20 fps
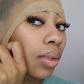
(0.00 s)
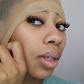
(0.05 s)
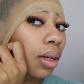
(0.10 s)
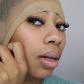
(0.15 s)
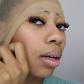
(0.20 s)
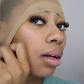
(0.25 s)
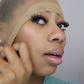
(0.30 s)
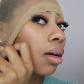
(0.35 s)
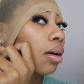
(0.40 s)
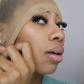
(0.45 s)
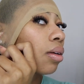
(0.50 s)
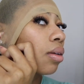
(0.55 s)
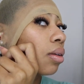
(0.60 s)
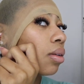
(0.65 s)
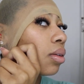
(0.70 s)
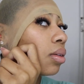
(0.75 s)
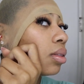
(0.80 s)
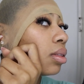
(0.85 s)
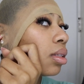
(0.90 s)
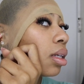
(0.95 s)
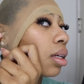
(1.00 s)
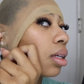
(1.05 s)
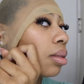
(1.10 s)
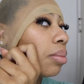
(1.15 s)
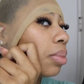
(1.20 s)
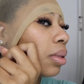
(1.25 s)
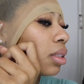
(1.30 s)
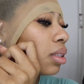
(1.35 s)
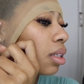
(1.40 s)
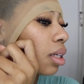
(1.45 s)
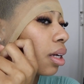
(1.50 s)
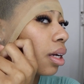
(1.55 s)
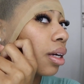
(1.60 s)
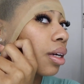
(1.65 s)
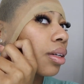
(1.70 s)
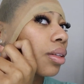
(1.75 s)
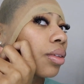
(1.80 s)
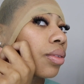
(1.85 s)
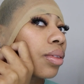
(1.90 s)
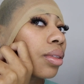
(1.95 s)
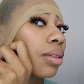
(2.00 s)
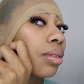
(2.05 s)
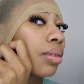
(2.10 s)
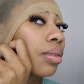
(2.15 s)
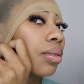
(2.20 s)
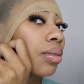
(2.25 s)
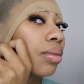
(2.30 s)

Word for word: a hole so you can put your ear through.